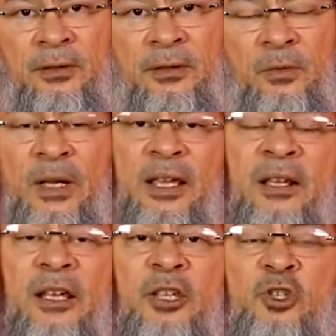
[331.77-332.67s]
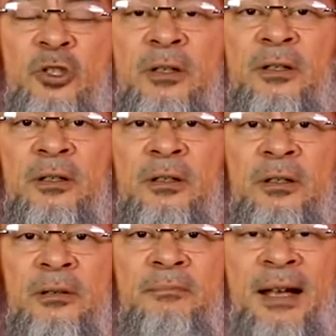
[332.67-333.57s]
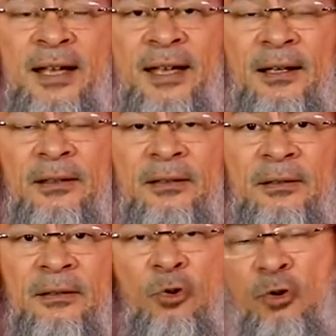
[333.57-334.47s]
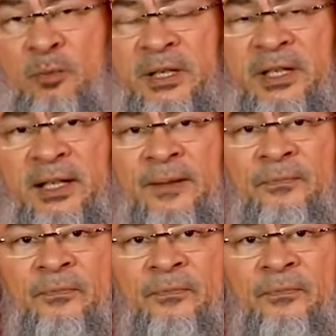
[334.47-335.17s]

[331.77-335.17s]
When he reached Mecca or Medina,